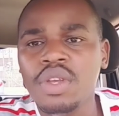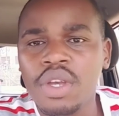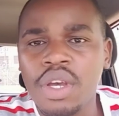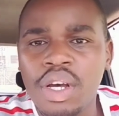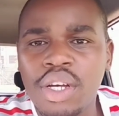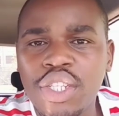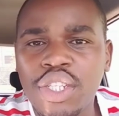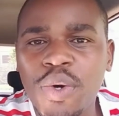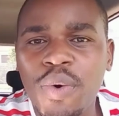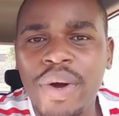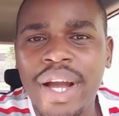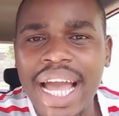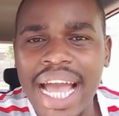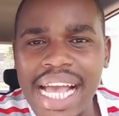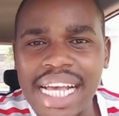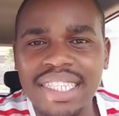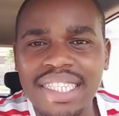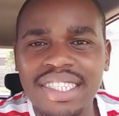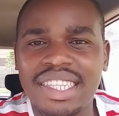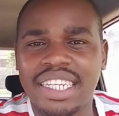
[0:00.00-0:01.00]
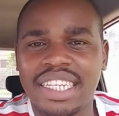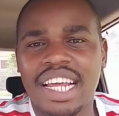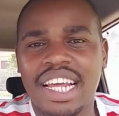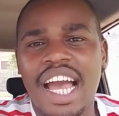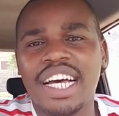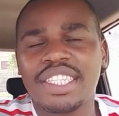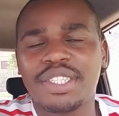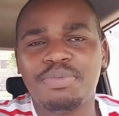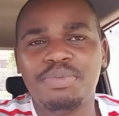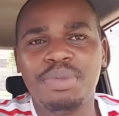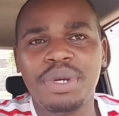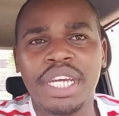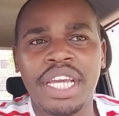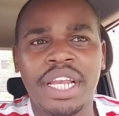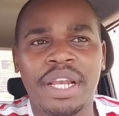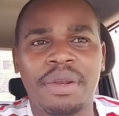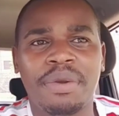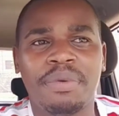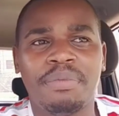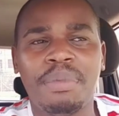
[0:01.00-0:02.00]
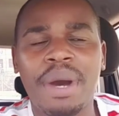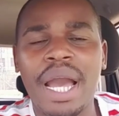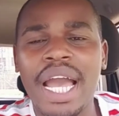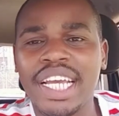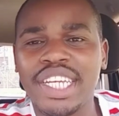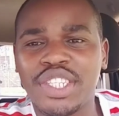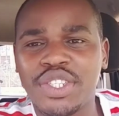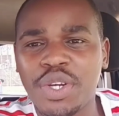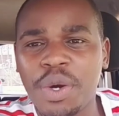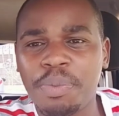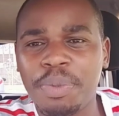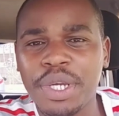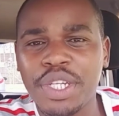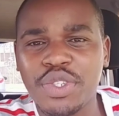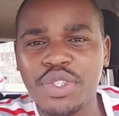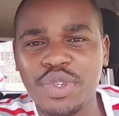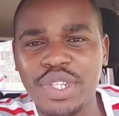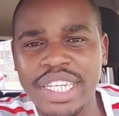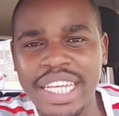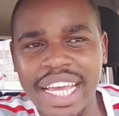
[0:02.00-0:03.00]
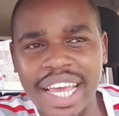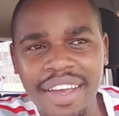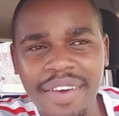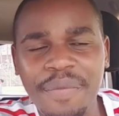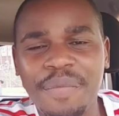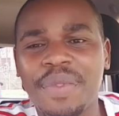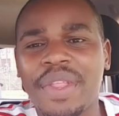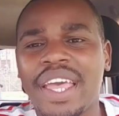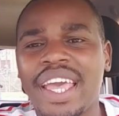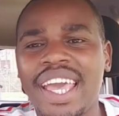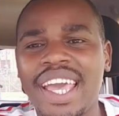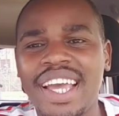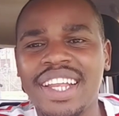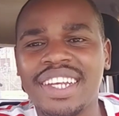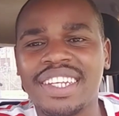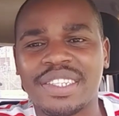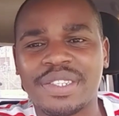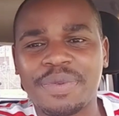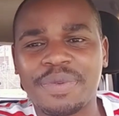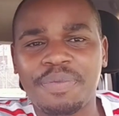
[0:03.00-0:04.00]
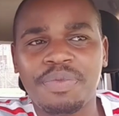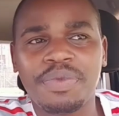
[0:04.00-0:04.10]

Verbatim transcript: so guys that has been my topic today and